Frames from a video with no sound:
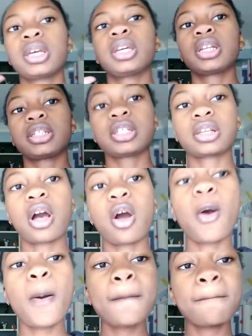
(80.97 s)
and I just got
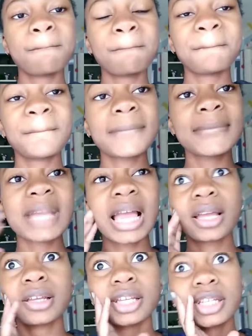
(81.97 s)
home
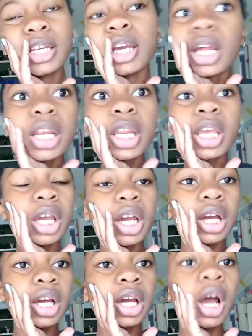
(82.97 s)
yeah.